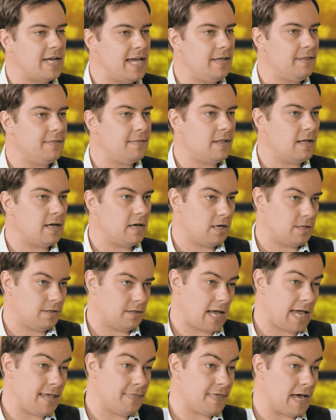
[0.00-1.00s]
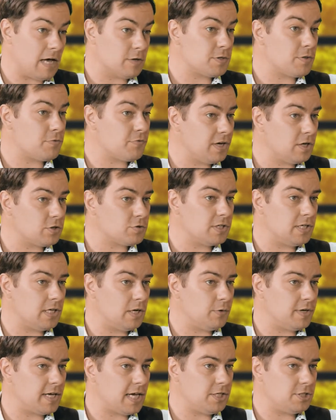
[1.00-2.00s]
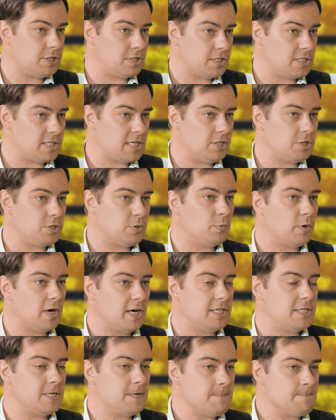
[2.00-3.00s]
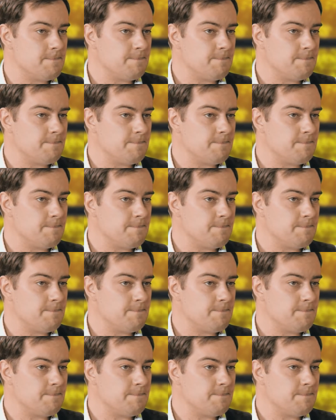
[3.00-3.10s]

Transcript: 8,300 8, locations nationwide.